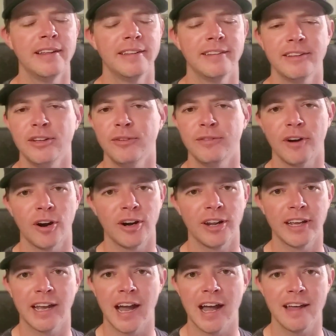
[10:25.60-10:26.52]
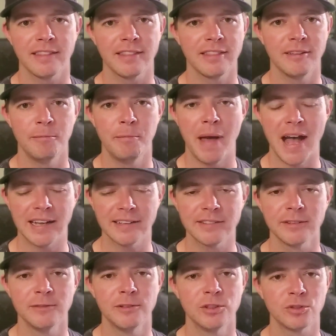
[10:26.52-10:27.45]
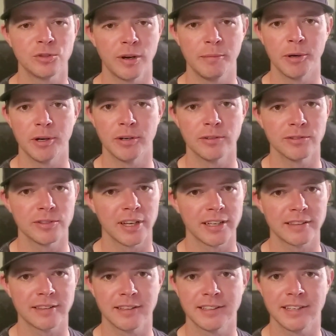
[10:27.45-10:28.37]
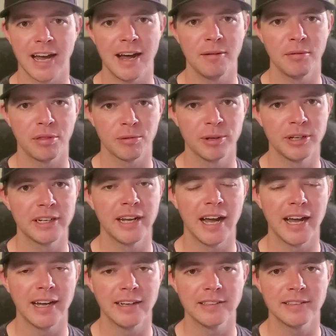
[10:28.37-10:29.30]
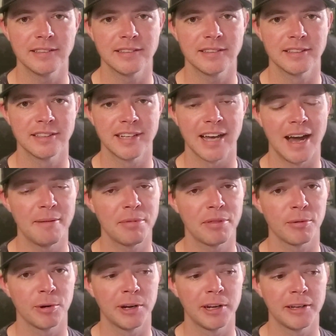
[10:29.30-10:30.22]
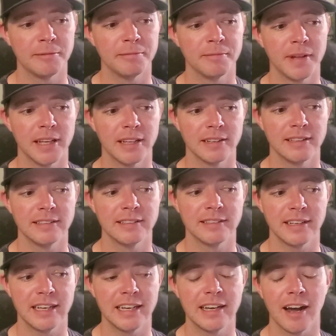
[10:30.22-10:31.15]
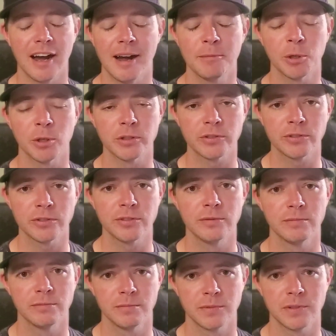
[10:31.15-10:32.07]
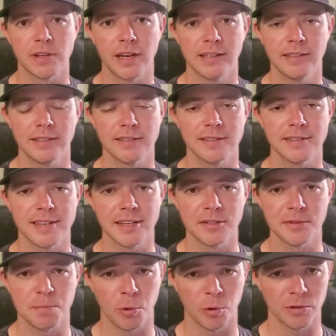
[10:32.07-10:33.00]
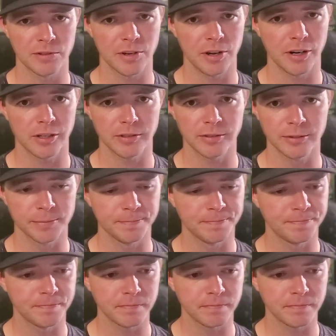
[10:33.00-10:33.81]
you've already got the massive distributors, like the top 3 guys, the top 3, at least e-commerce sites that sell sports cards